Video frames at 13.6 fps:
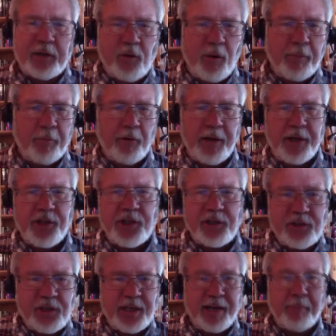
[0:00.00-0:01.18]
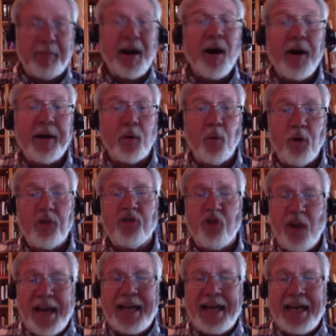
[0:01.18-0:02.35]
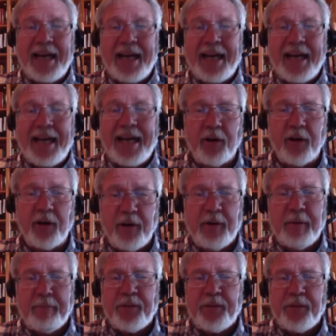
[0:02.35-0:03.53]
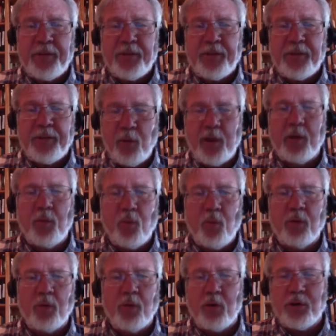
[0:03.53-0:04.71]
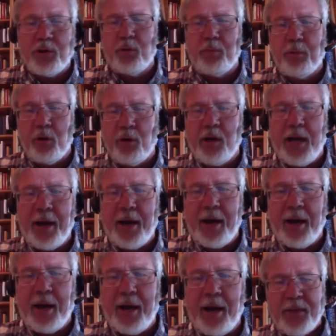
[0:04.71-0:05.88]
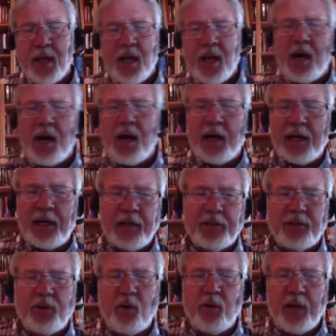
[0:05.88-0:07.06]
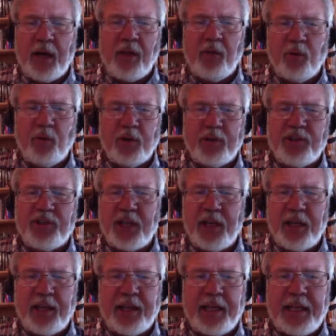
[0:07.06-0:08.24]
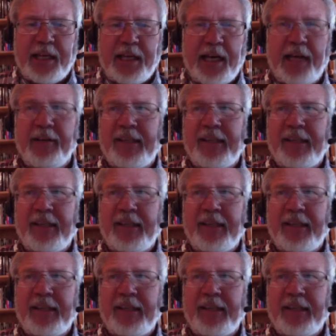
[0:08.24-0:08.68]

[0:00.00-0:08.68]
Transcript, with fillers: corporations in America were trading with Hitler uh, when World War II broke out. Uh, so, in other words, the, the uh,